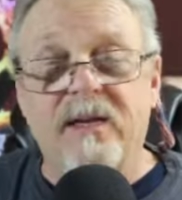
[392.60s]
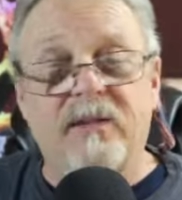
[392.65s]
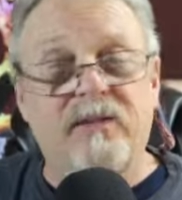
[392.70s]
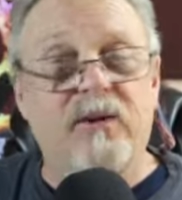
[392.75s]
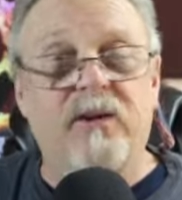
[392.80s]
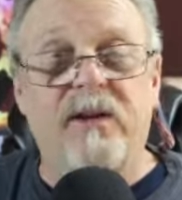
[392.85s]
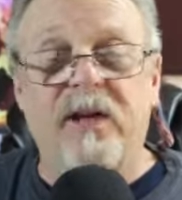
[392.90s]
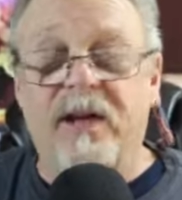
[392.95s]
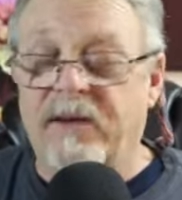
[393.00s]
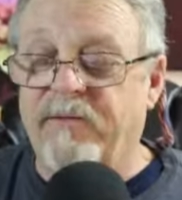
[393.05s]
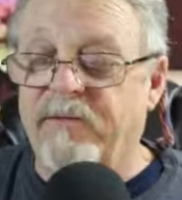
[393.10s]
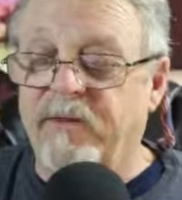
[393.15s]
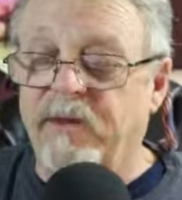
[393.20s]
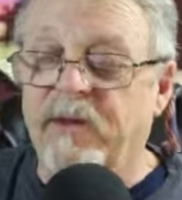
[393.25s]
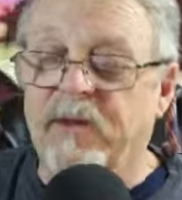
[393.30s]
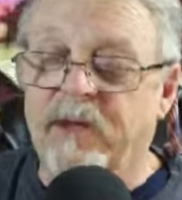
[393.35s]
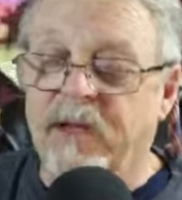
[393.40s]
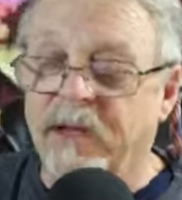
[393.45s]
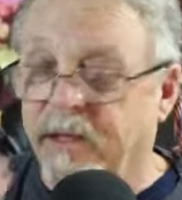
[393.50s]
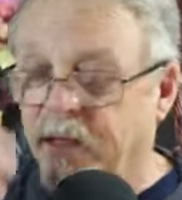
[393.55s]
sort of like if you
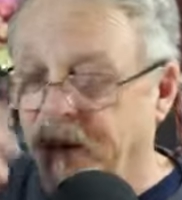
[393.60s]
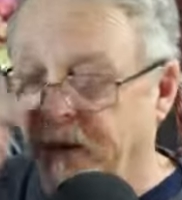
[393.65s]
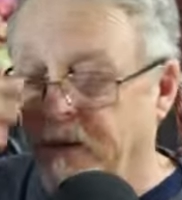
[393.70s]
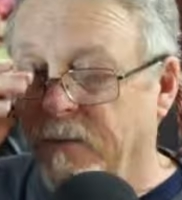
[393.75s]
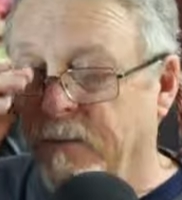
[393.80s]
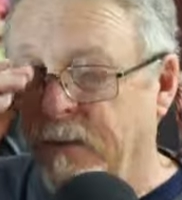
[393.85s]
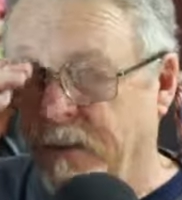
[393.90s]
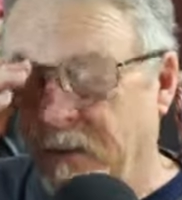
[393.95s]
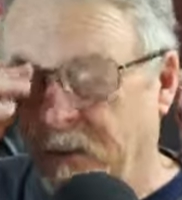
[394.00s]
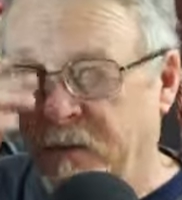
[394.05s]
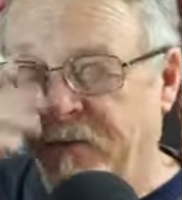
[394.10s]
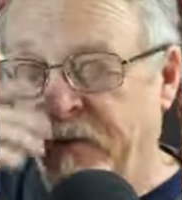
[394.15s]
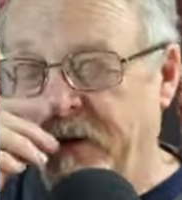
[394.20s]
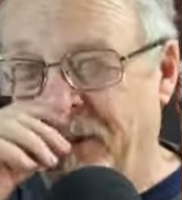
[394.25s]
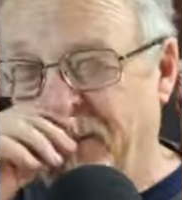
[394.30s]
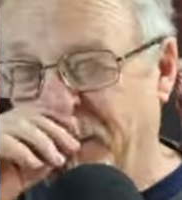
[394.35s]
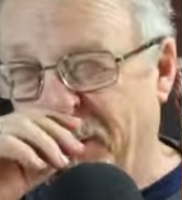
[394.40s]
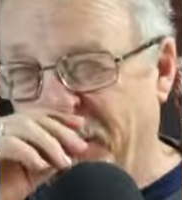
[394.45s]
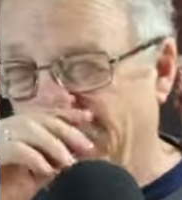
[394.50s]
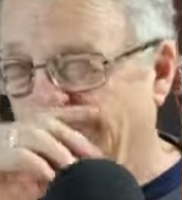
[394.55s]
look at the
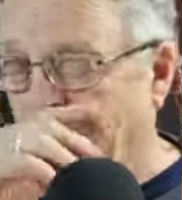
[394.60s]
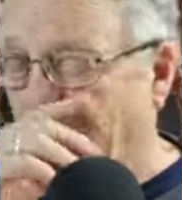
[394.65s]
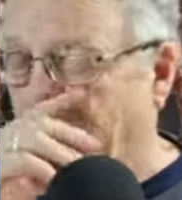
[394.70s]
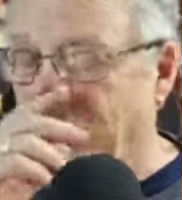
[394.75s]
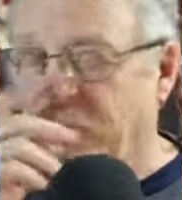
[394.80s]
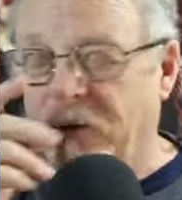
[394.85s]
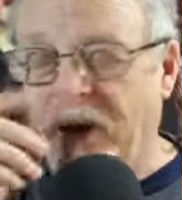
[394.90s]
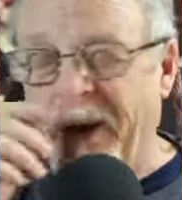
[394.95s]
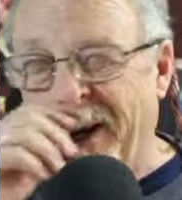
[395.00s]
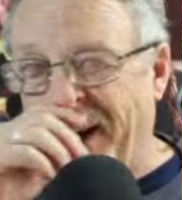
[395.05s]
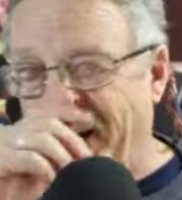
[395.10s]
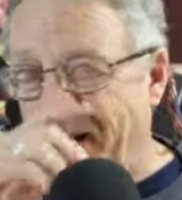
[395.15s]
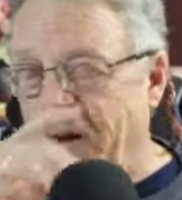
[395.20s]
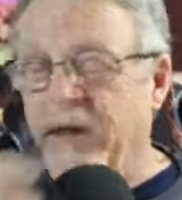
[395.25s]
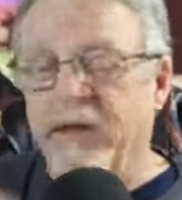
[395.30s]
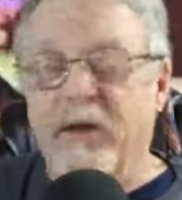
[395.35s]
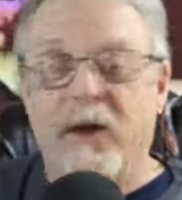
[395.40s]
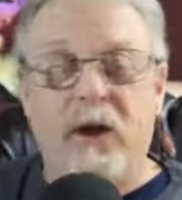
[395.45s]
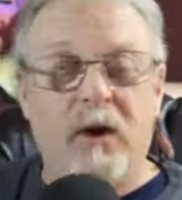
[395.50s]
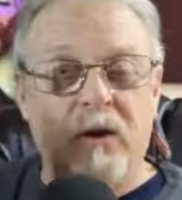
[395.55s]
movies with Freddy,
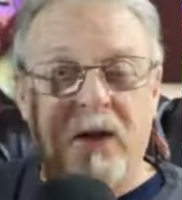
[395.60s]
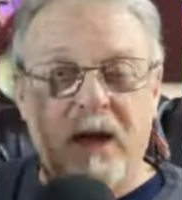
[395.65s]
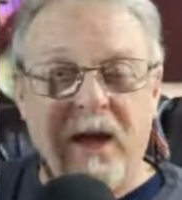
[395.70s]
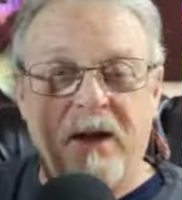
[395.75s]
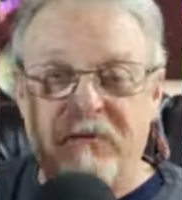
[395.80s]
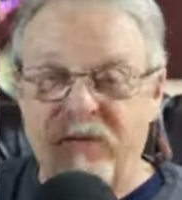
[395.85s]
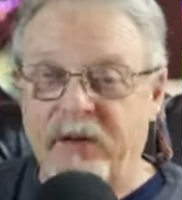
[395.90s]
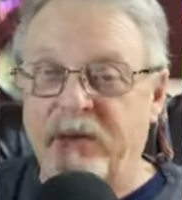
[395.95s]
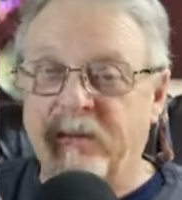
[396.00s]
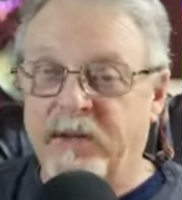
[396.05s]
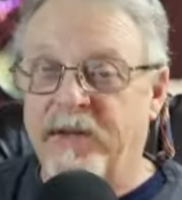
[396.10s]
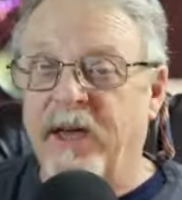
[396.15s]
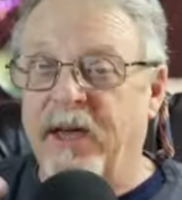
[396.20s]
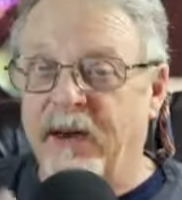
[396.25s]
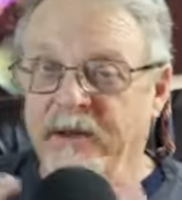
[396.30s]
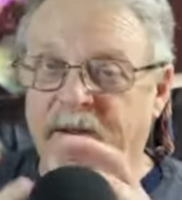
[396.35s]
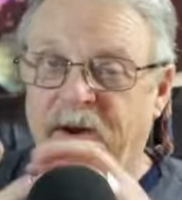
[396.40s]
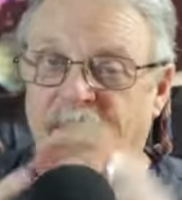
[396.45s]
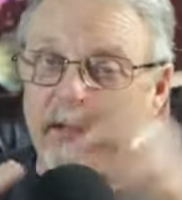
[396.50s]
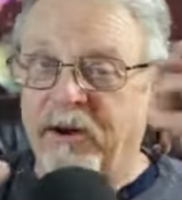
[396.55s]
they all have him
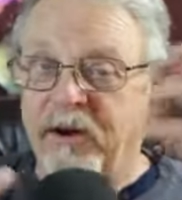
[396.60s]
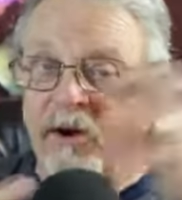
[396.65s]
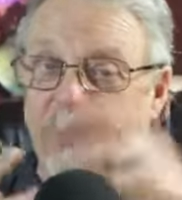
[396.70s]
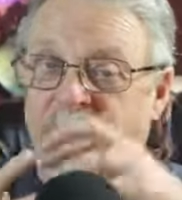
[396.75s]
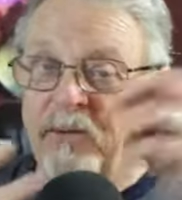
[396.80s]
standing there,